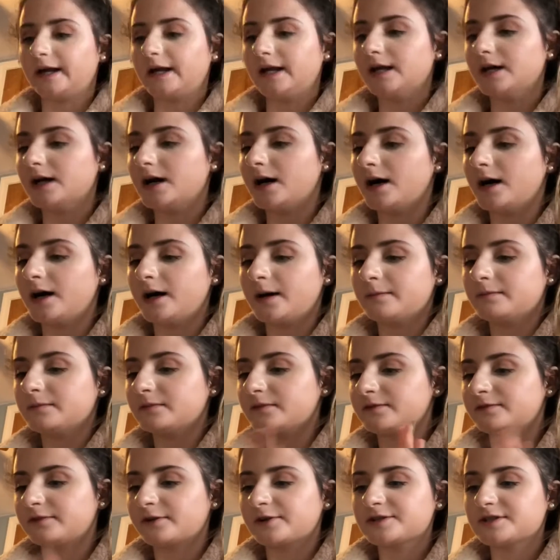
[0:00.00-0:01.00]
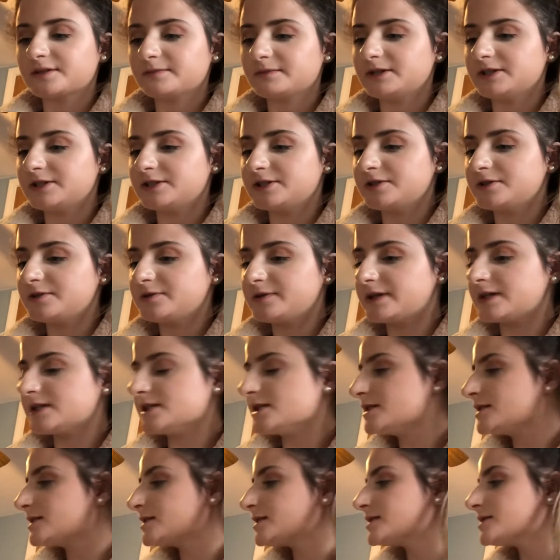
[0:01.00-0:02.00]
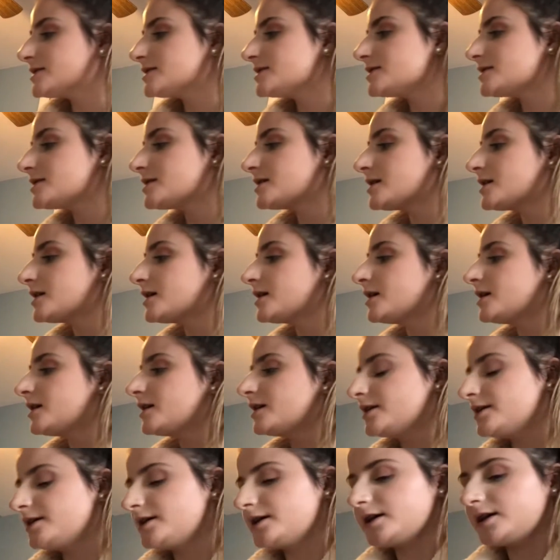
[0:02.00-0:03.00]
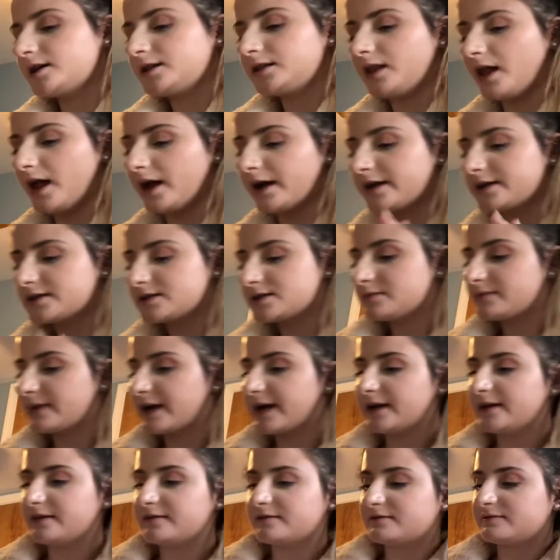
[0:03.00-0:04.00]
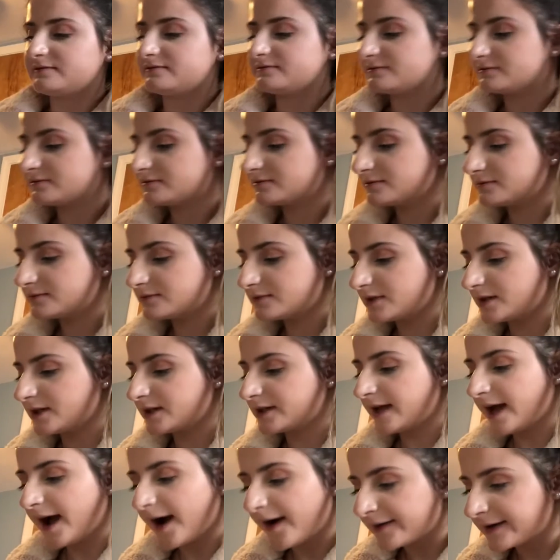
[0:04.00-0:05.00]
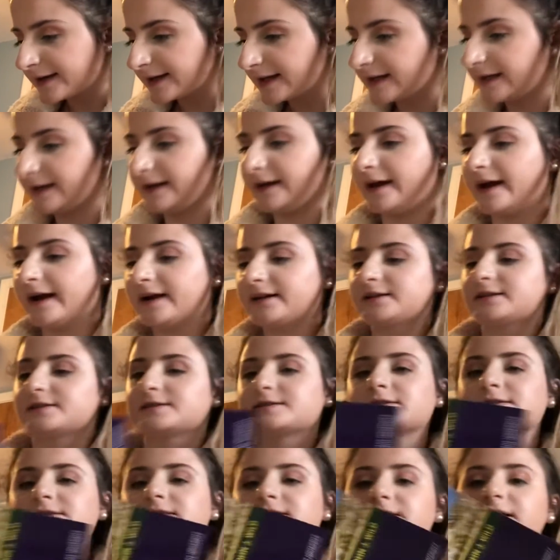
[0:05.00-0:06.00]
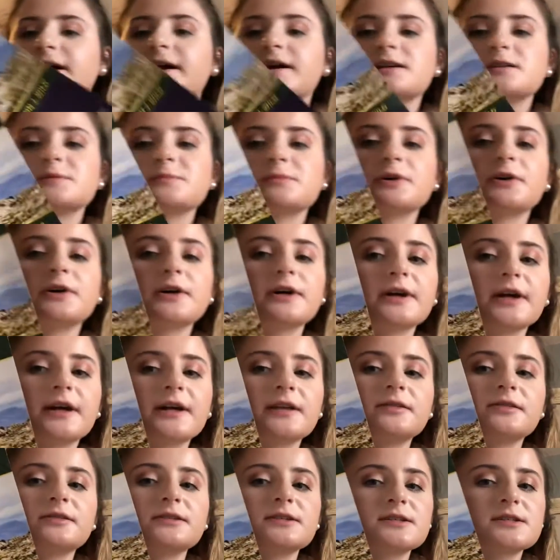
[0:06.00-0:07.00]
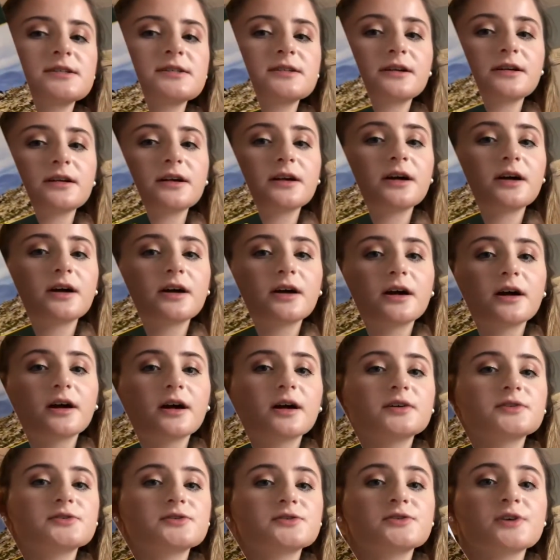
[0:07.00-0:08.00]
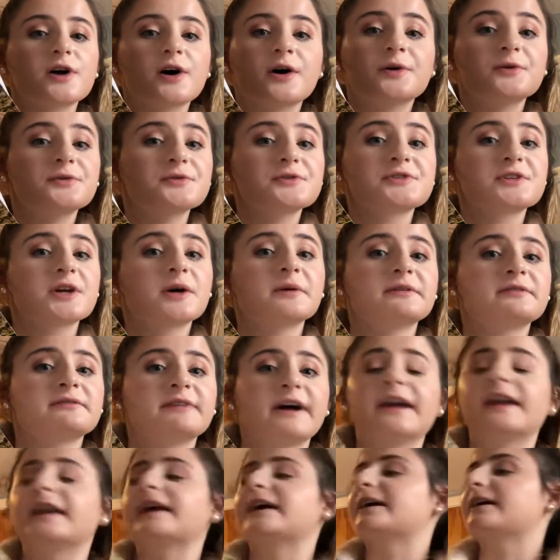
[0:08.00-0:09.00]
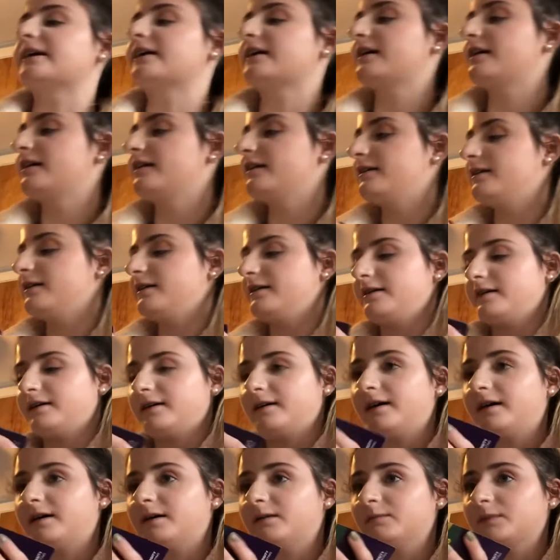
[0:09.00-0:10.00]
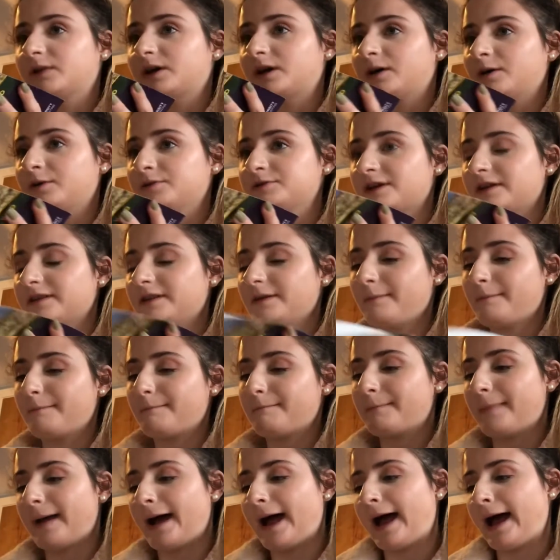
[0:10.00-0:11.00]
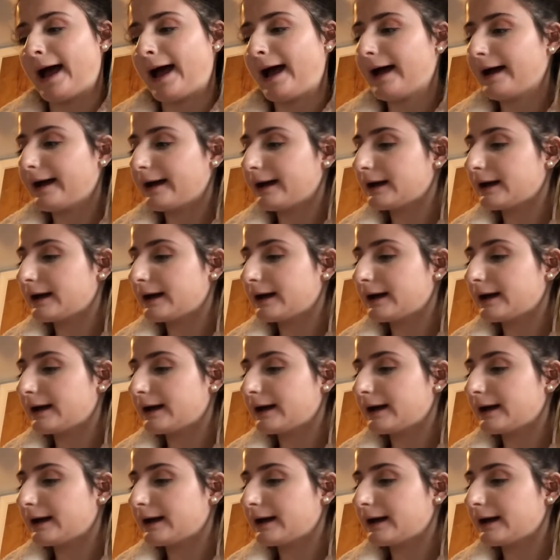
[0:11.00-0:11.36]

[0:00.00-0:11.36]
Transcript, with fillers: Um, first I'm going to do is log into my Accounting Connect. This is the textbook. It looks oh so inviting. Um, goes on the back.